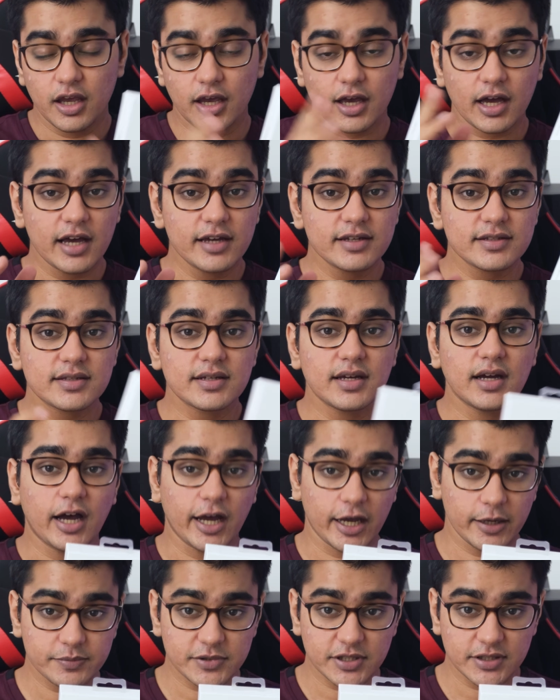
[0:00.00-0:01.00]
Hey guys,
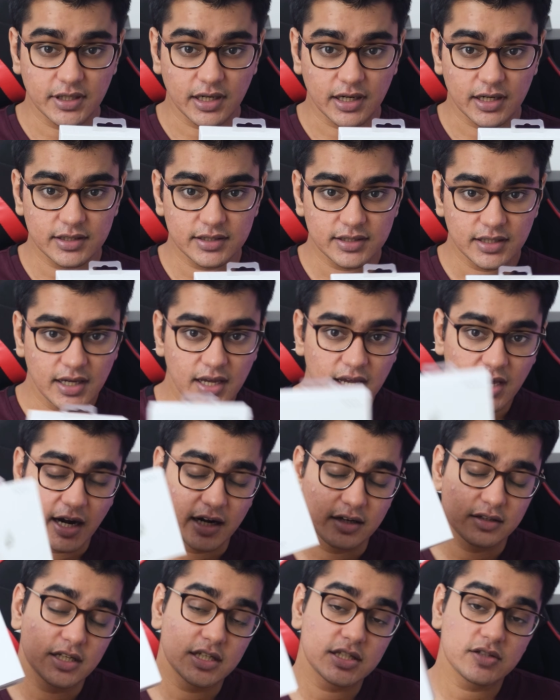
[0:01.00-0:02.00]
I am Siddharth,
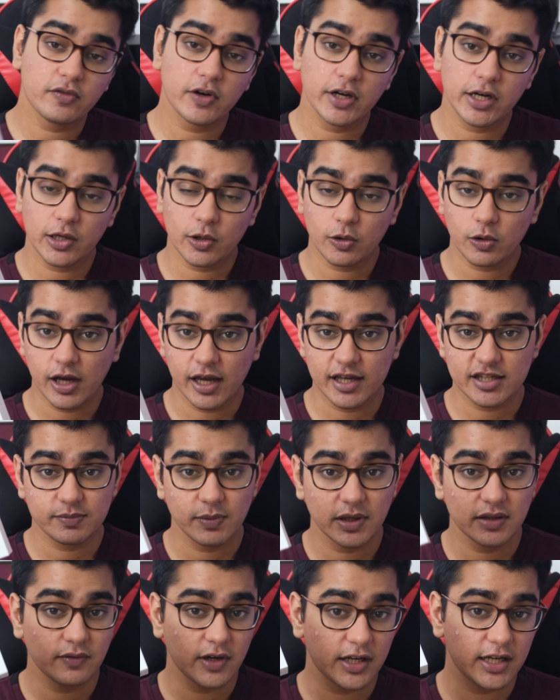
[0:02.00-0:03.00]
and this video has
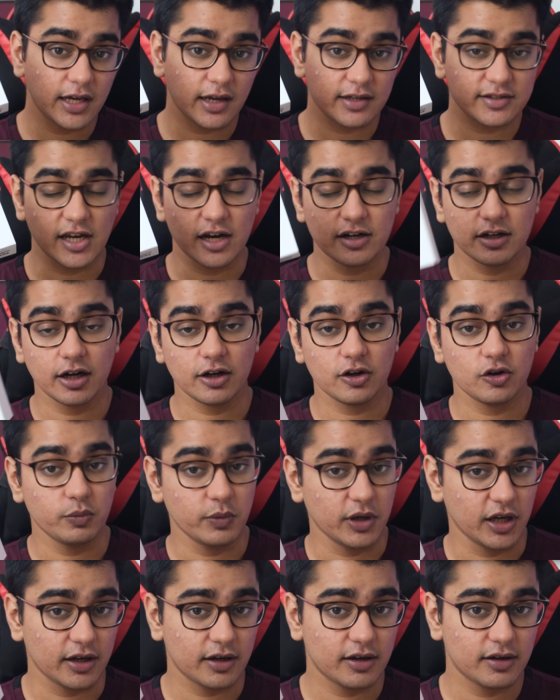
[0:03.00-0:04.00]
been very exciting to
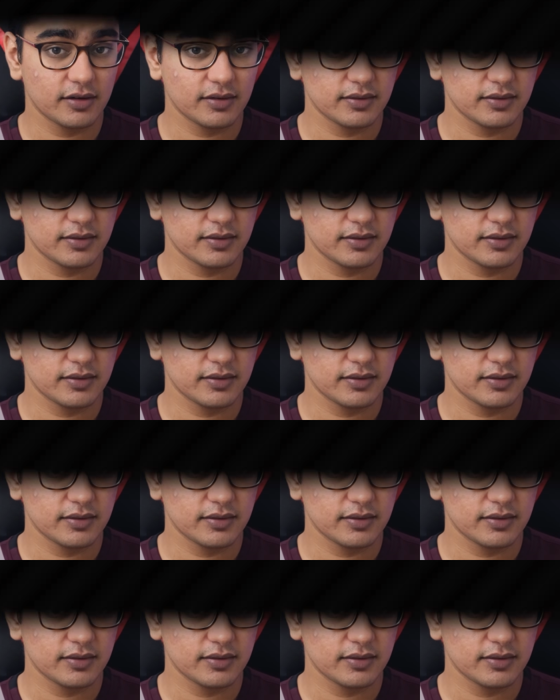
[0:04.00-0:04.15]
make.